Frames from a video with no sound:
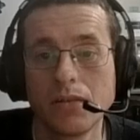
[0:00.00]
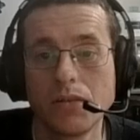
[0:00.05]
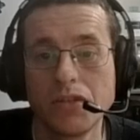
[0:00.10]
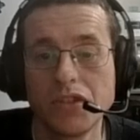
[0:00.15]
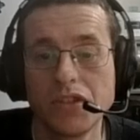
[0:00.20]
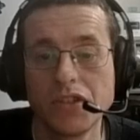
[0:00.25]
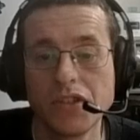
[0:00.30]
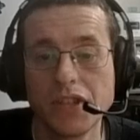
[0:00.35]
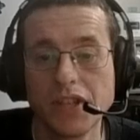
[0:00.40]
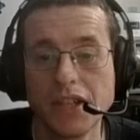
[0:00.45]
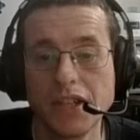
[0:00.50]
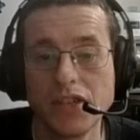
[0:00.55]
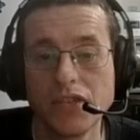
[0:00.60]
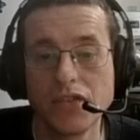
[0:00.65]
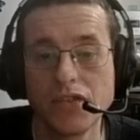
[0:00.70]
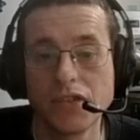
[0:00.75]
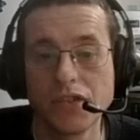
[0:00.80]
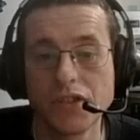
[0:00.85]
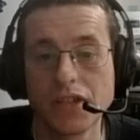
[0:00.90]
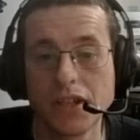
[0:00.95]
Which is
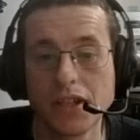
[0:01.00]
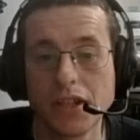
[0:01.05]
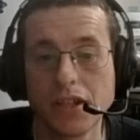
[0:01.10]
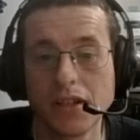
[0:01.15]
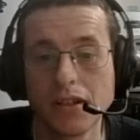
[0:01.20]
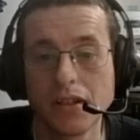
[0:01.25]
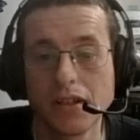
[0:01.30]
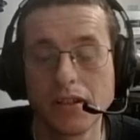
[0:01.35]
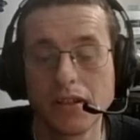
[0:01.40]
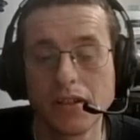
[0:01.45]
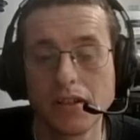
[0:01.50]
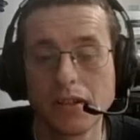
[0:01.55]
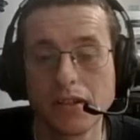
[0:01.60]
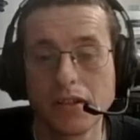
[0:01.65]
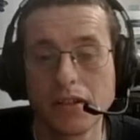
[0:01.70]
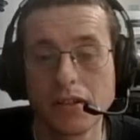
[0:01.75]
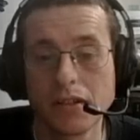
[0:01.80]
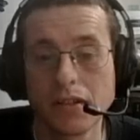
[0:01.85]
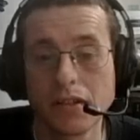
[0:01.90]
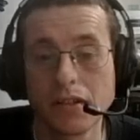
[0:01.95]
interesting.
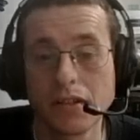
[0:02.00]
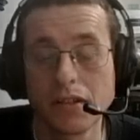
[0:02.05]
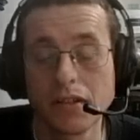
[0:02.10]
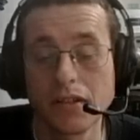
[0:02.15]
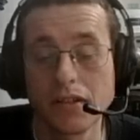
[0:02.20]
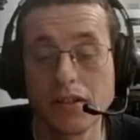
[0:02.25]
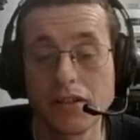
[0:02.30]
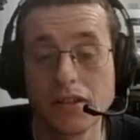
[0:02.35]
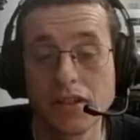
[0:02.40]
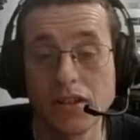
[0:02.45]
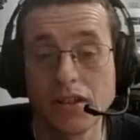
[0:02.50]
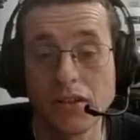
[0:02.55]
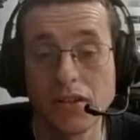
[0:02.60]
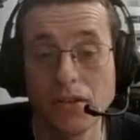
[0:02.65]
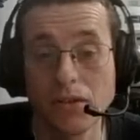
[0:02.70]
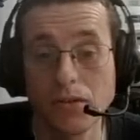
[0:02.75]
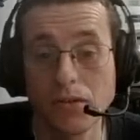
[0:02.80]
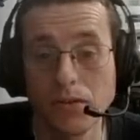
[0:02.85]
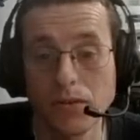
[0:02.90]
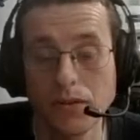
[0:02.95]

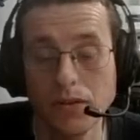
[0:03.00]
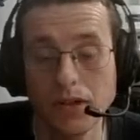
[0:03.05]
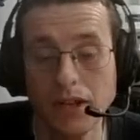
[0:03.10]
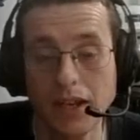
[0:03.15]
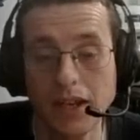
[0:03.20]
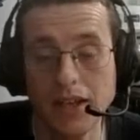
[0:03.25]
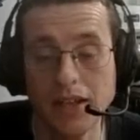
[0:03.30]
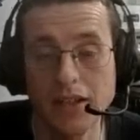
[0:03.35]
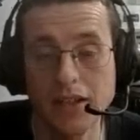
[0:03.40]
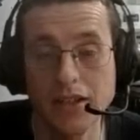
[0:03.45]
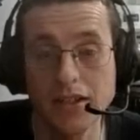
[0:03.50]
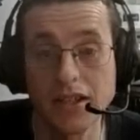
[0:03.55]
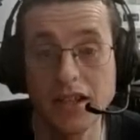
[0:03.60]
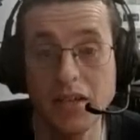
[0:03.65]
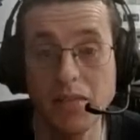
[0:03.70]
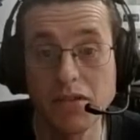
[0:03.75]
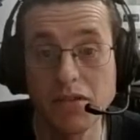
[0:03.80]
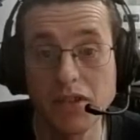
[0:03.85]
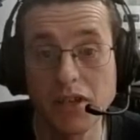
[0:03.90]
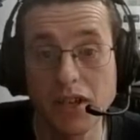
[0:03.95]
So it
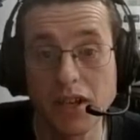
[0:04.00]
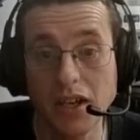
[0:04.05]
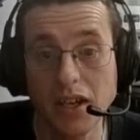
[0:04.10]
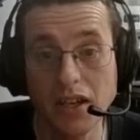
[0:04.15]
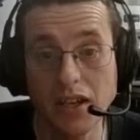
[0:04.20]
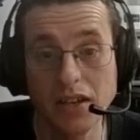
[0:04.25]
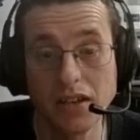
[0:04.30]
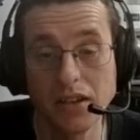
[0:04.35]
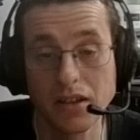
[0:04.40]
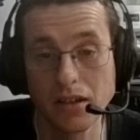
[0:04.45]
seems like